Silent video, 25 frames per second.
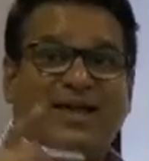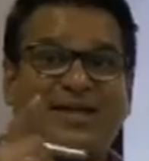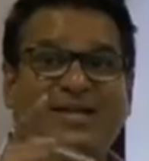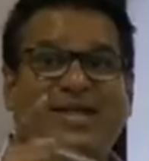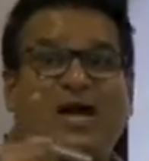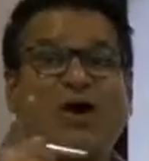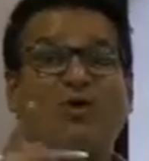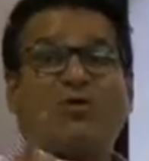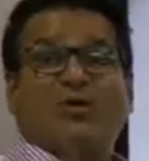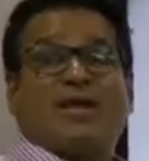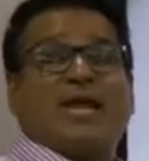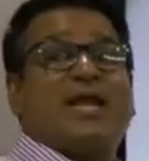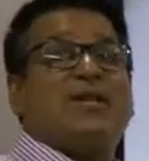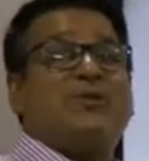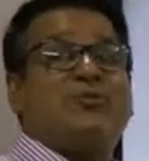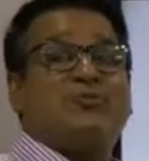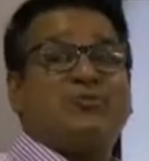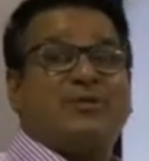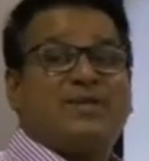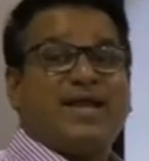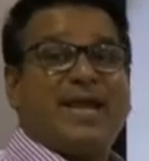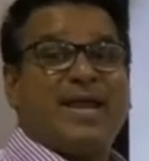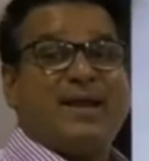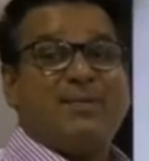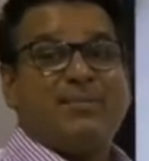Now, can you
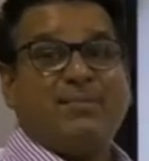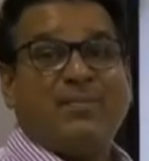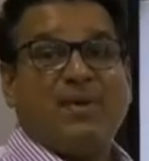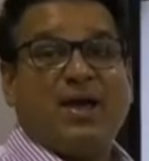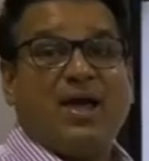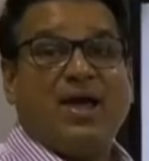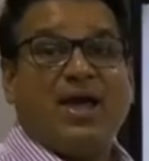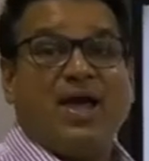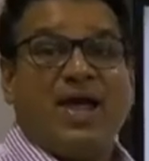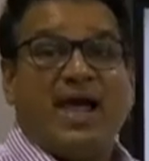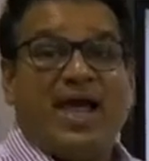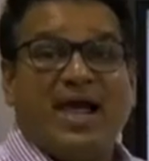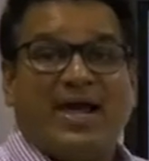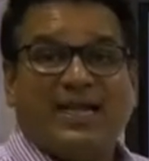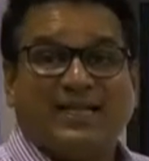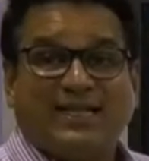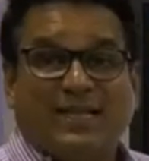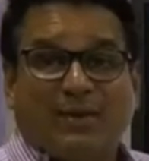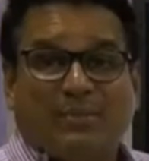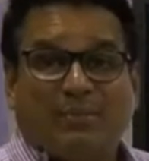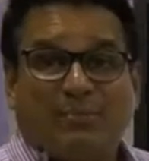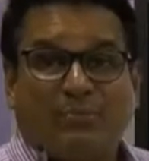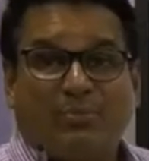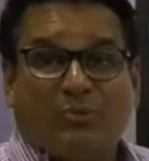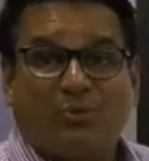name
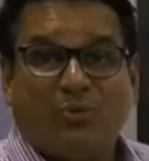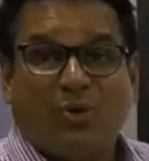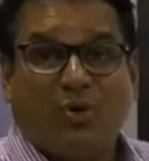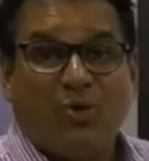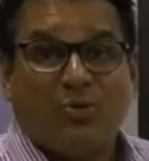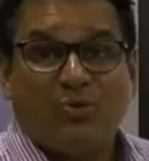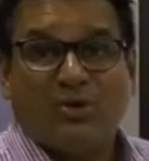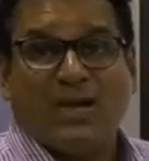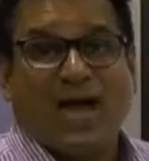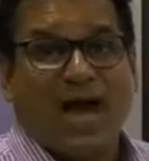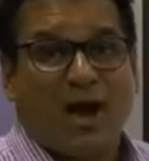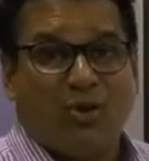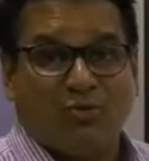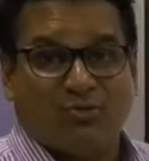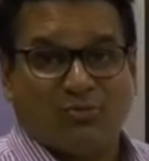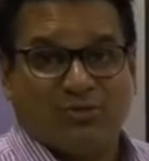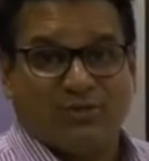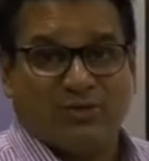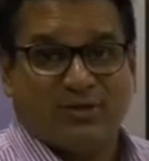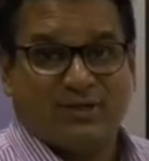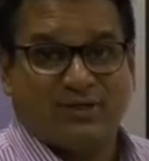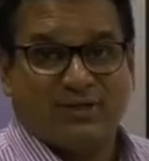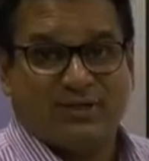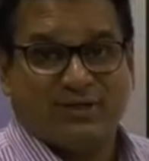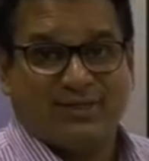the
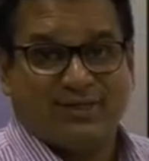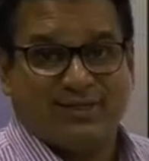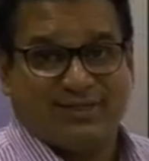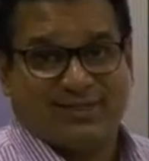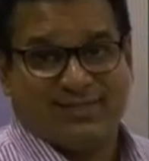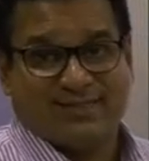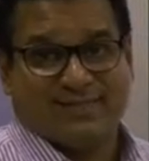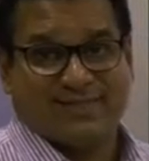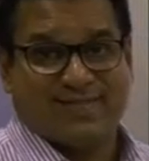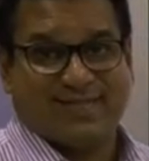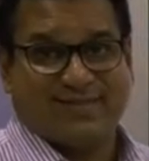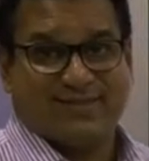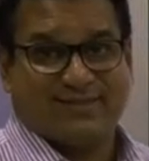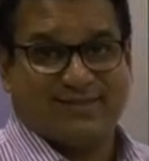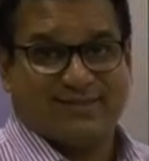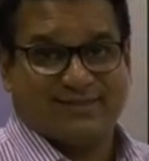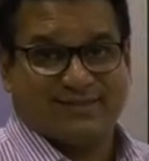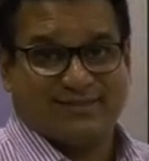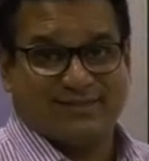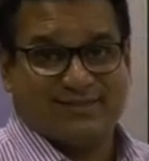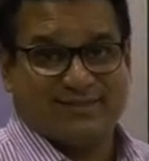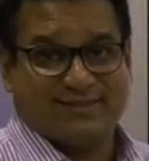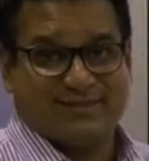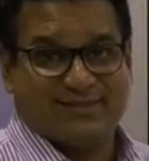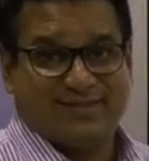pronoun in this
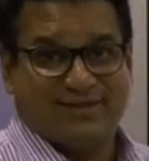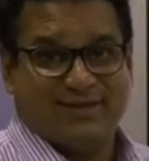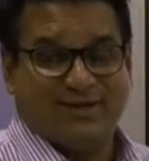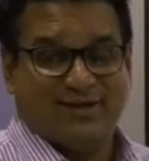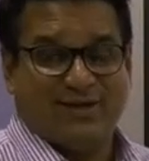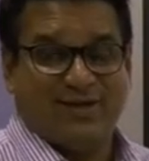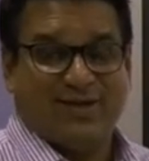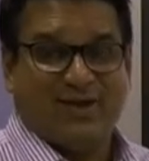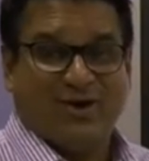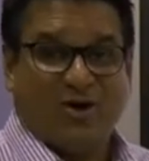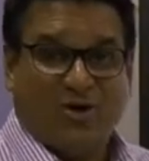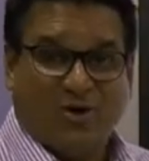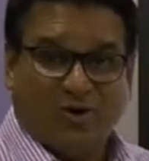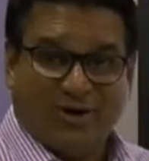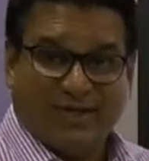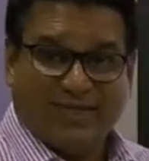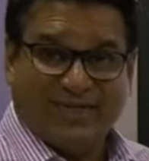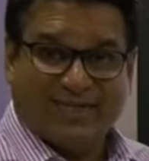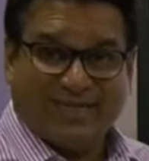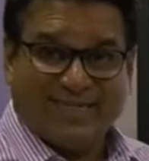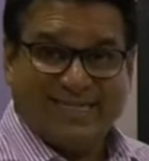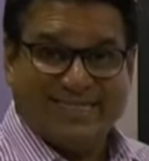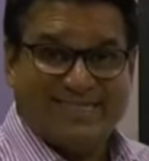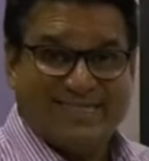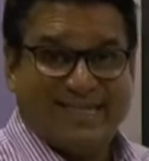sentence or in
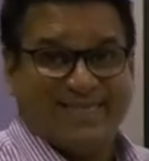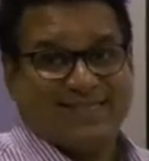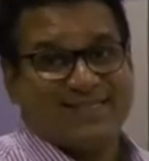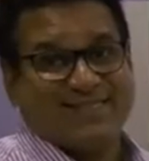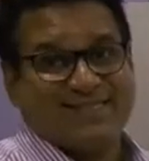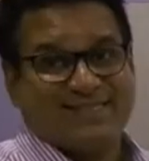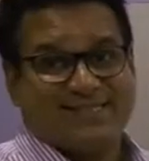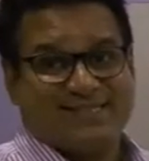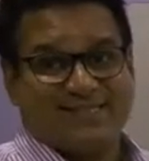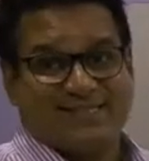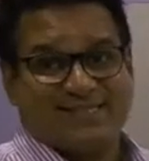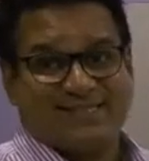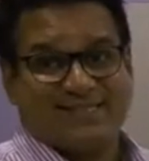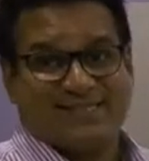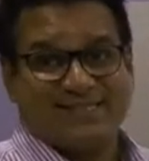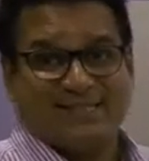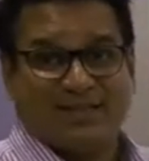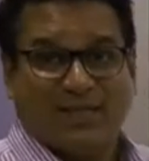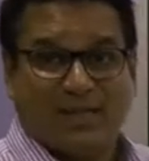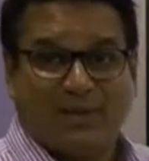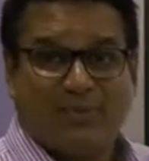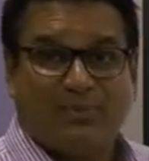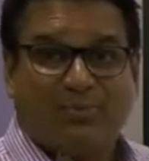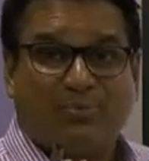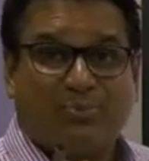these sentences?
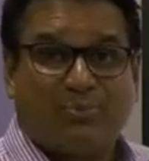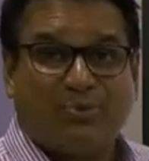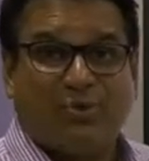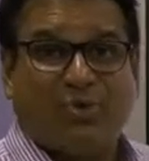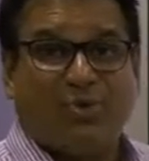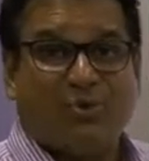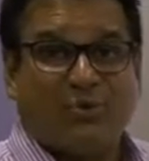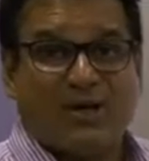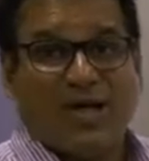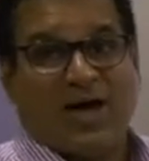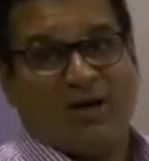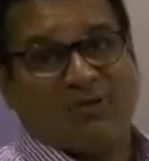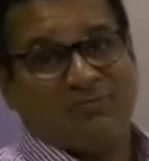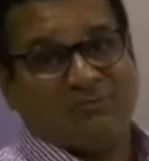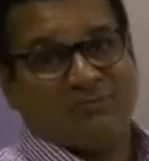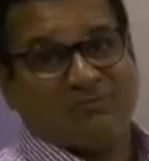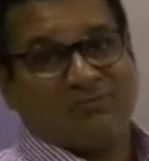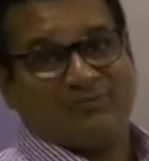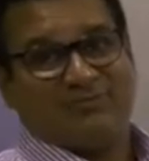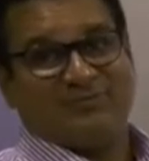The pronoun.